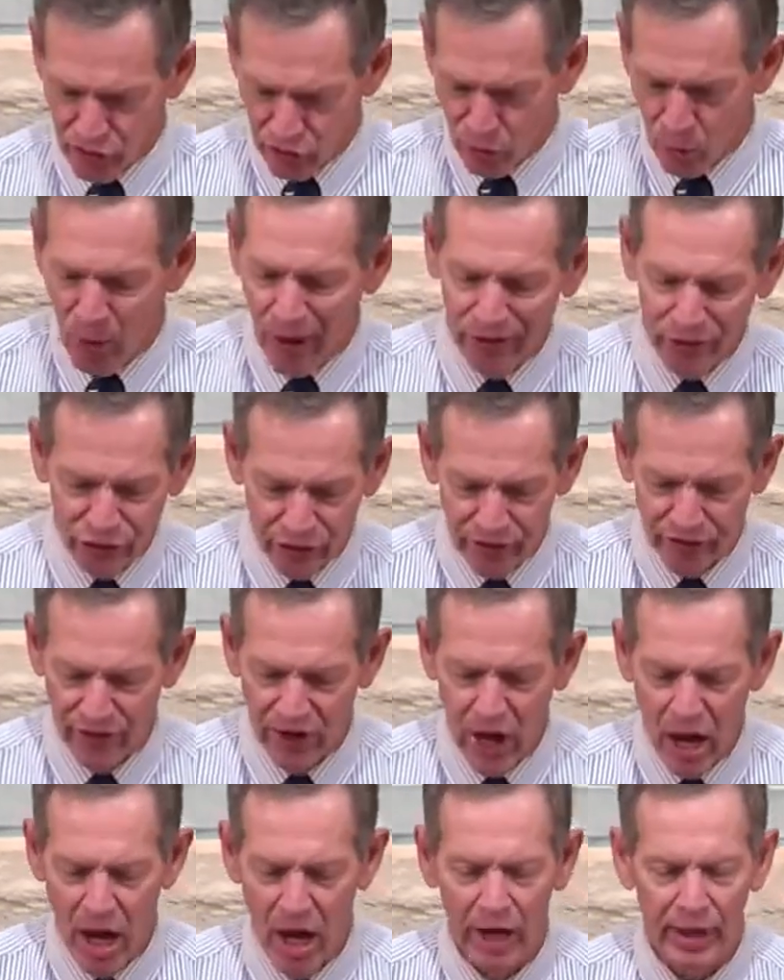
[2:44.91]
the Christ
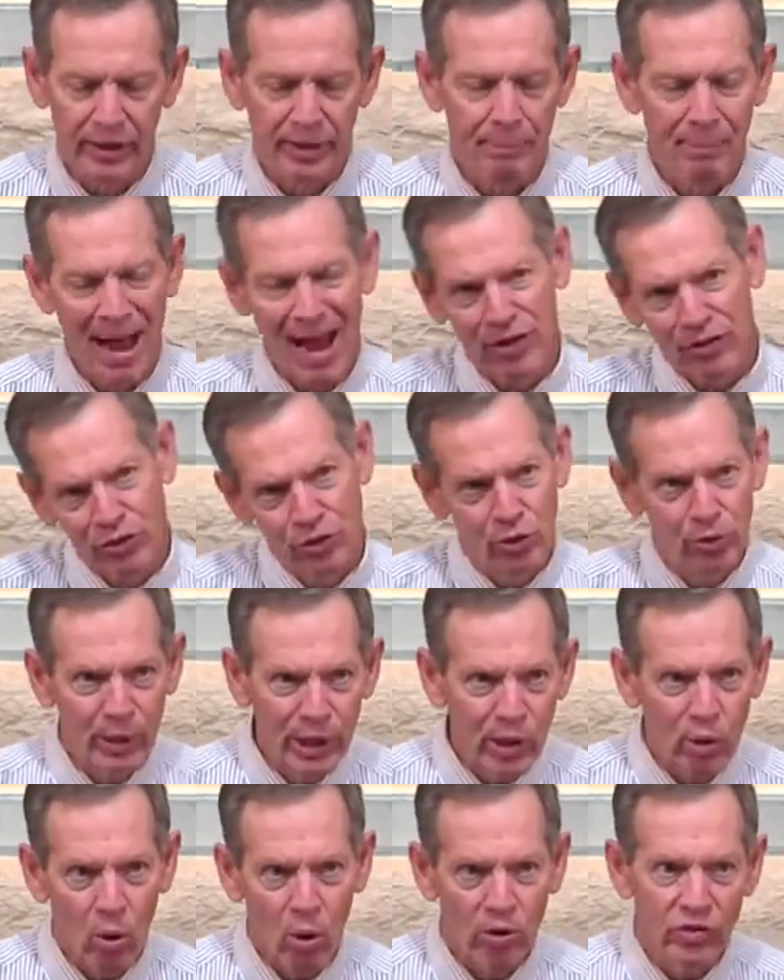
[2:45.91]
of God, Matthew
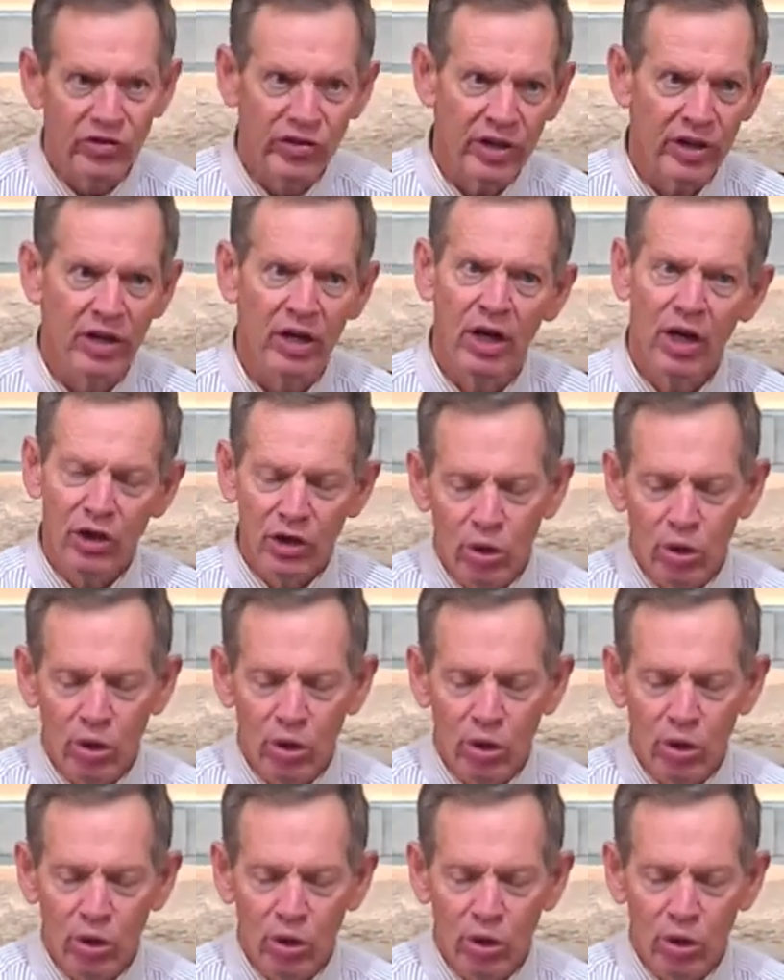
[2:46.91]
records it,